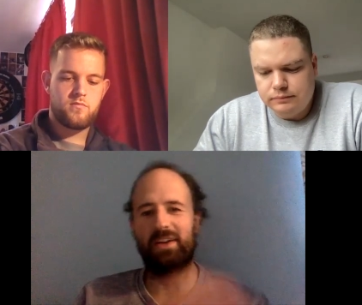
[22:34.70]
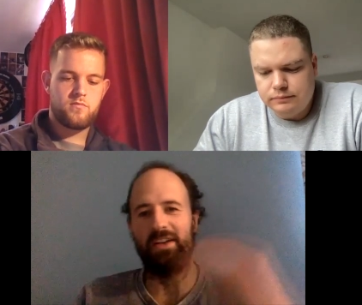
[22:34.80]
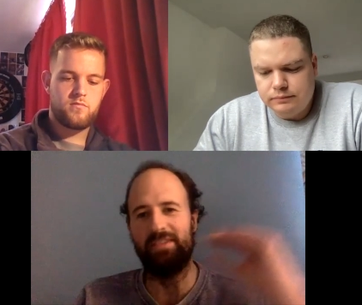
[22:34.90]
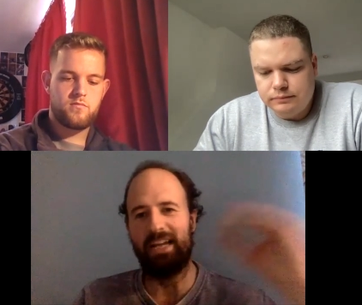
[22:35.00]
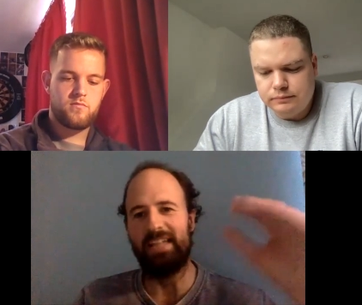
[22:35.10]
Speaker 1: of
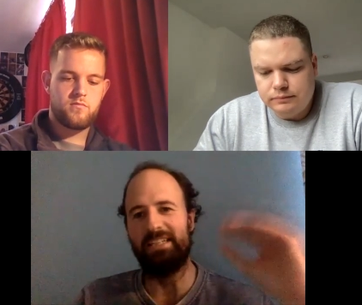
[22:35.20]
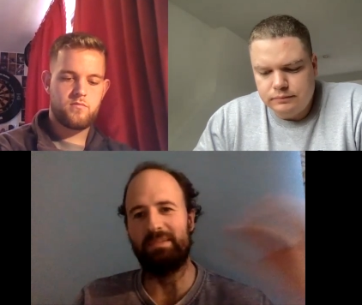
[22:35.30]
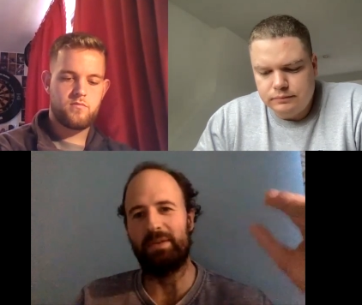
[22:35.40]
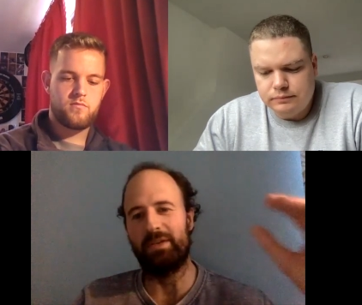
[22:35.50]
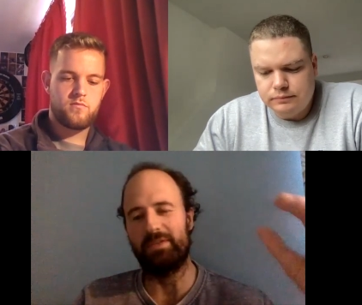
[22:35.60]
category where
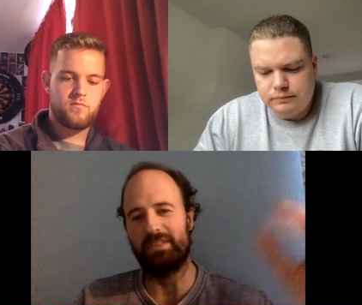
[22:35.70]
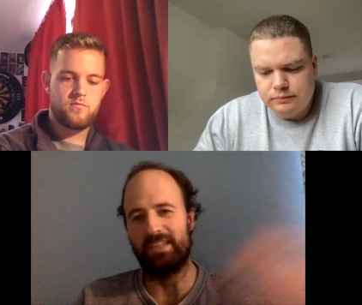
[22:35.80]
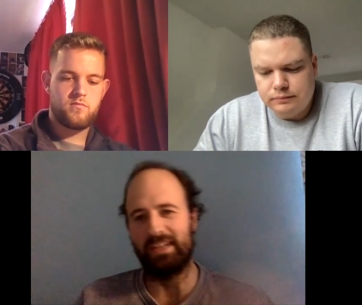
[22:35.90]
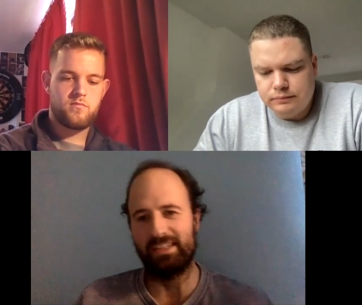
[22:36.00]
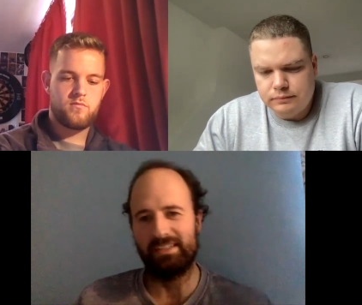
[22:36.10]
you're just like
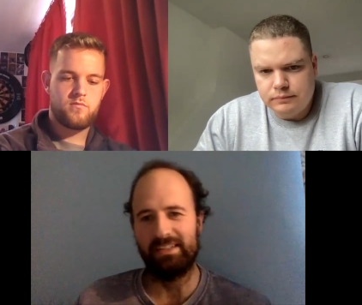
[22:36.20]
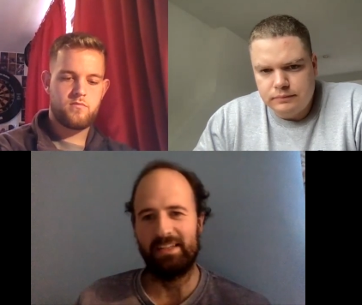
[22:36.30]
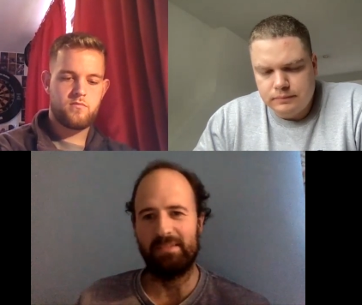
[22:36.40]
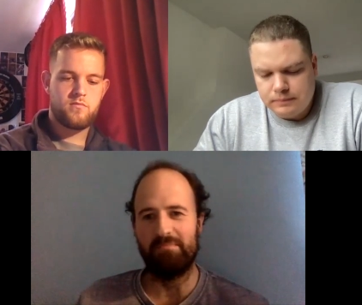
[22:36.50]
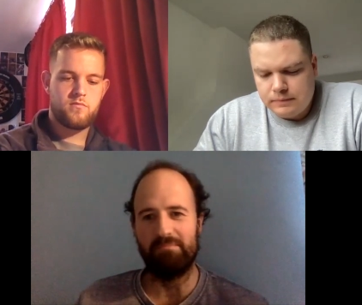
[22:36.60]

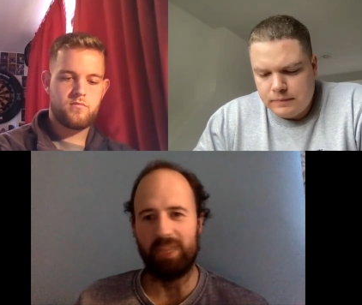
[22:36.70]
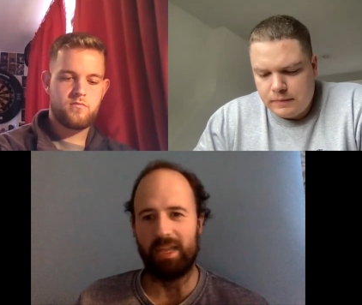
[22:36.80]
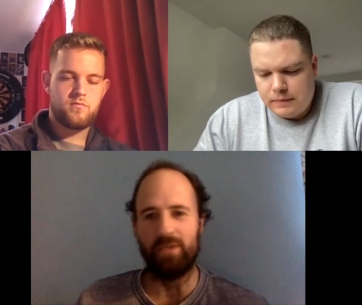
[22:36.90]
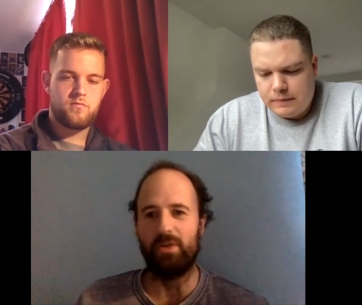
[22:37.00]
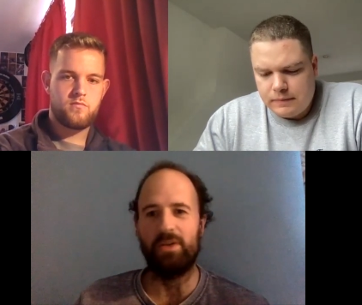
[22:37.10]
nailed
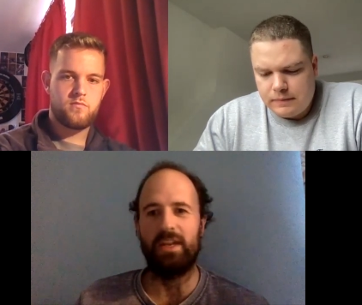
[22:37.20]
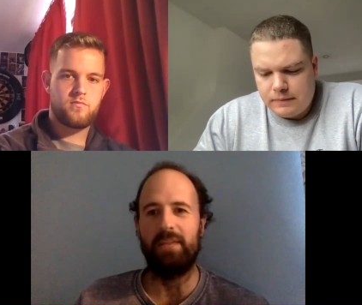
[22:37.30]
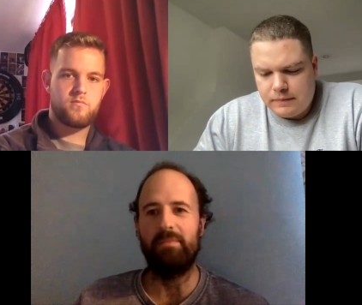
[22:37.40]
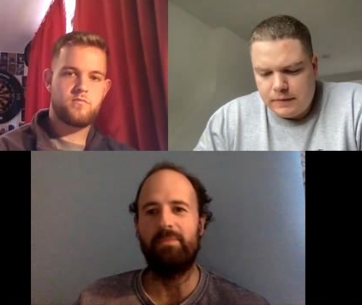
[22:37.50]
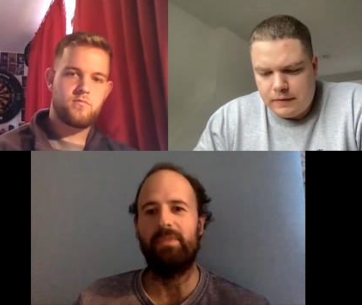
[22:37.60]
on name.
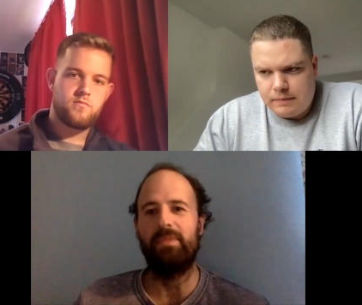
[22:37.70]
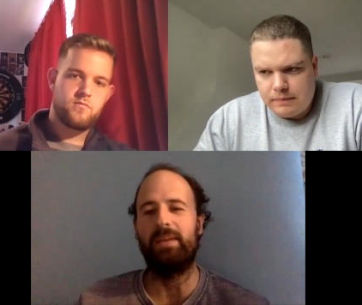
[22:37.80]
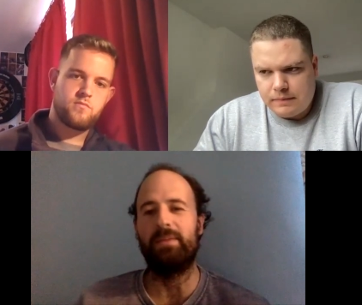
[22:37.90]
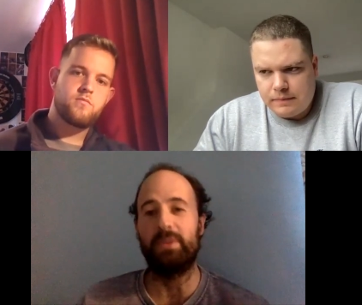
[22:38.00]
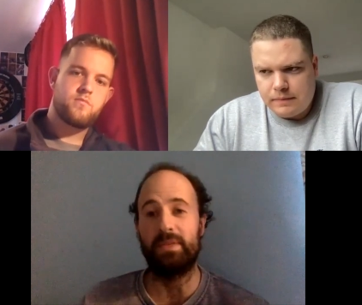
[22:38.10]
Um, so
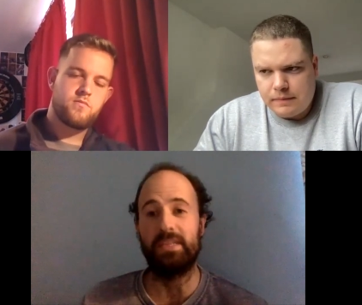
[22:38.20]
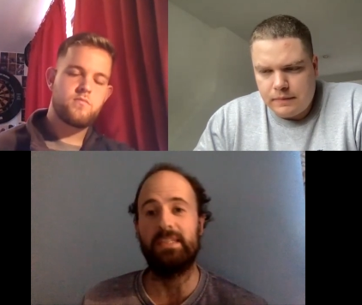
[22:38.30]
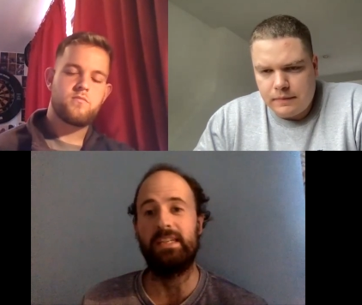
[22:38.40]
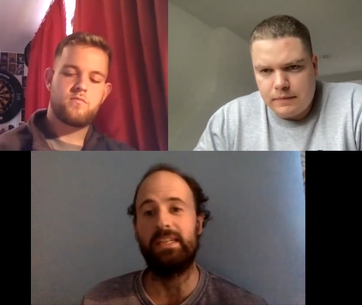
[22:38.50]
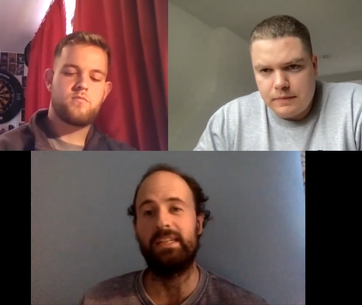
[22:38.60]
he does need,
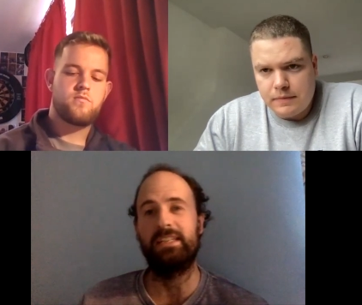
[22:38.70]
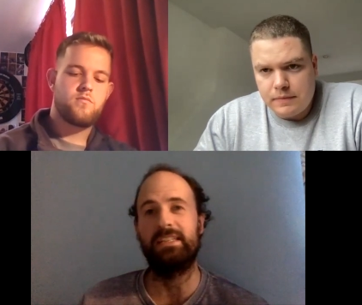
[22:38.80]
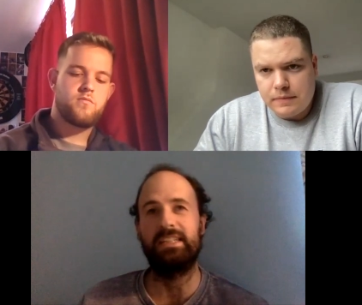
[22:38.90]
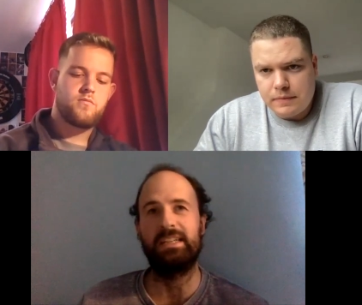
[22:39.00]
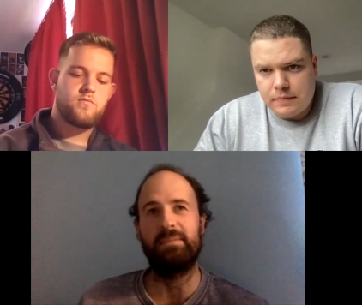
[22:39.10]
he does need
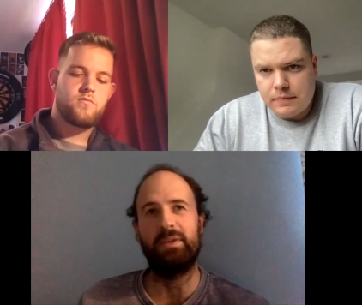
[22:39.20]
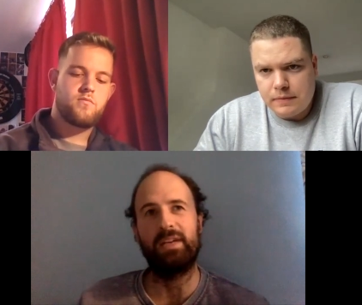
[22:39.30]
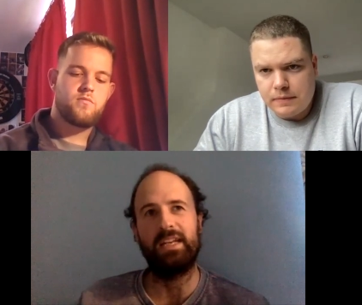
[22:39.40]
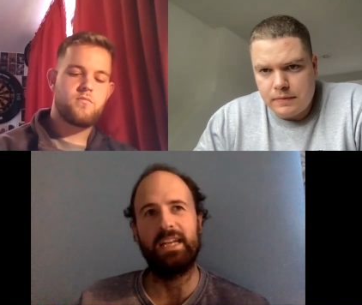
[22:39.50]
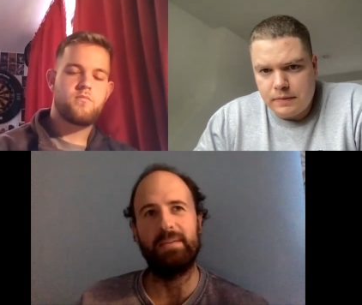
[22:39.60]
that marquee
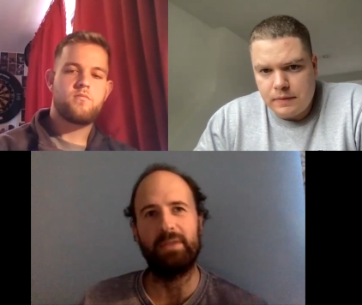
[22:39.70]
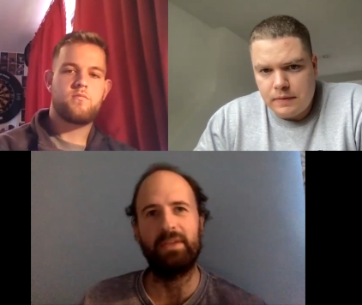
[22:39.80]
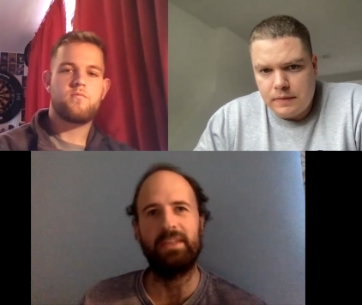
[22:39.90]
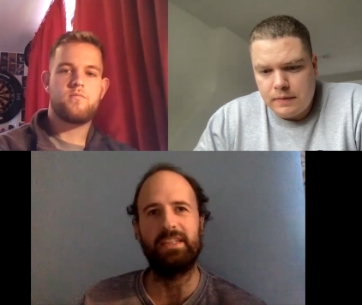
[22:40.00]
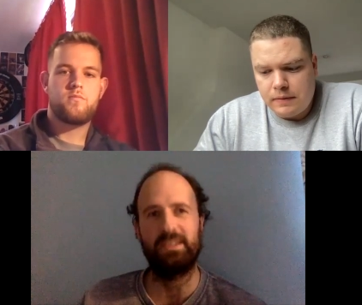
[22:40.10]
name. And I think this
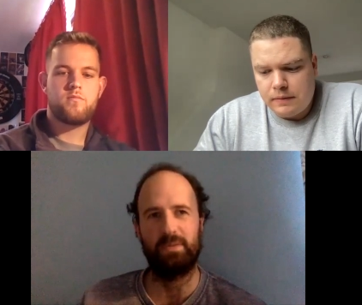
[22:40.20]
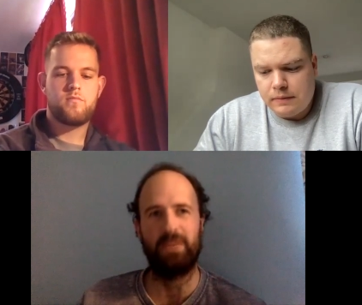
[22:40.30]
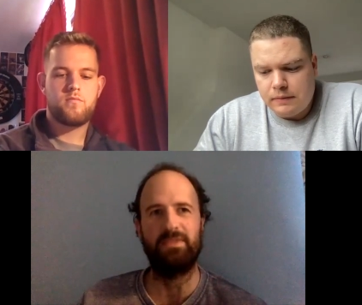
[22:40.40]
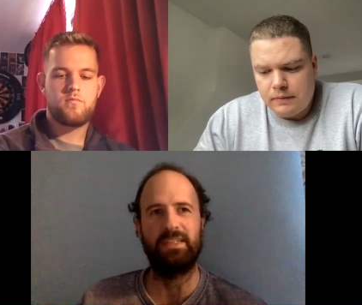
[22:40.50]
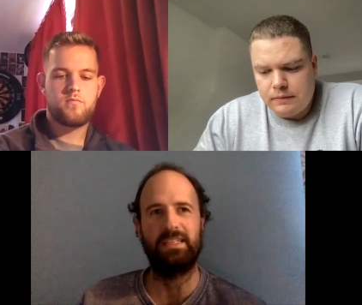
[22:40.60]
is a way of
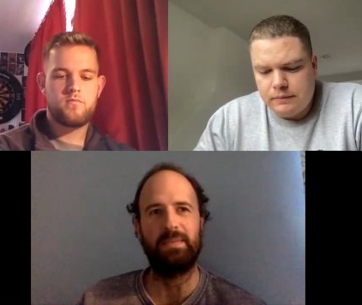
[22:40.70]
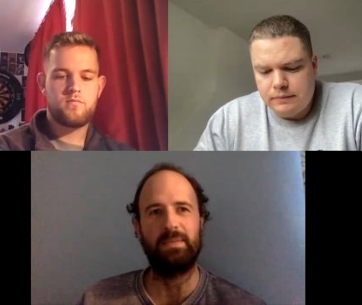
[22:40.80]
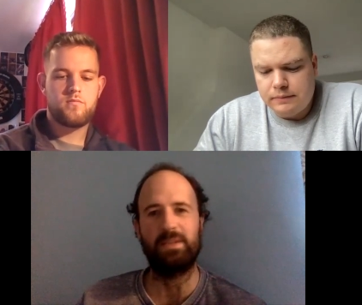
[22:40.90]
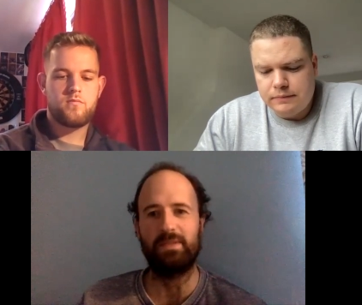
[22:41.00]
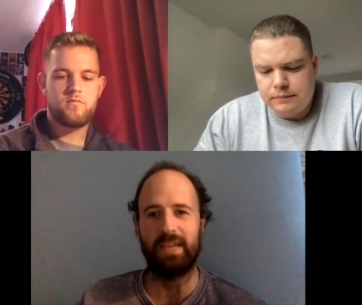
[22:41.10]
stepping sort of
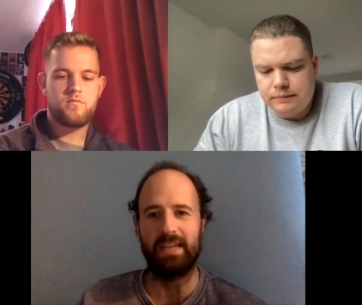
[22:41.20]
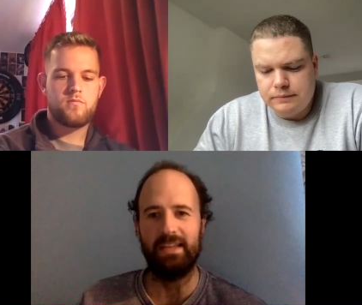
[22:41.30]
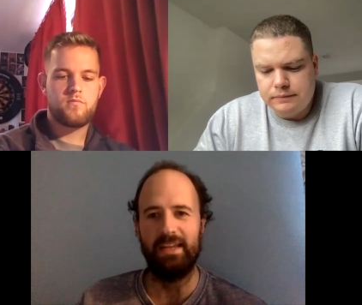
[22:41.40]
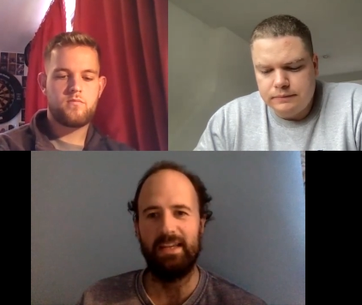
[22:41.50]
getting there.